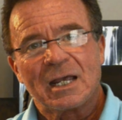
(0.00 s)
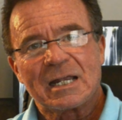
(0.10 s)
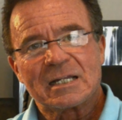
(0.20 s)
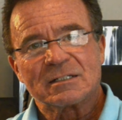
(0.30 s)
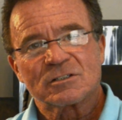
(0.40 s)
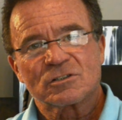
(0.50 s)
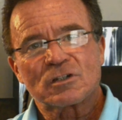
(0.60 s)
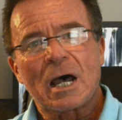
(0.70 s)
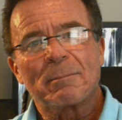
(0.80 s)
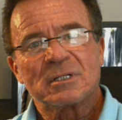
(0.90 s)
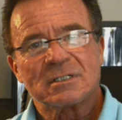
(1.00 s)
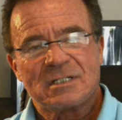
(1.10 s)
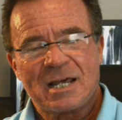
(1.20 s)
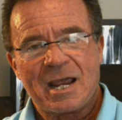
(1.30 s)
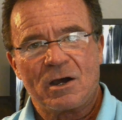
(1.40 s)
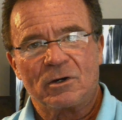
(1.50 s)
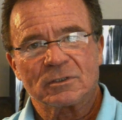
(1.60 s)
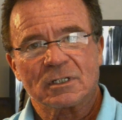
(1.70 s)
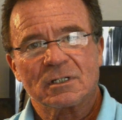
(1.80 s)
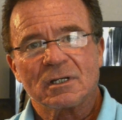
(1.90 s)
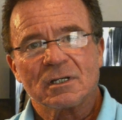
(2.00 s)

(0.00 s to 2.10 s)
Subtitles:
and stop it down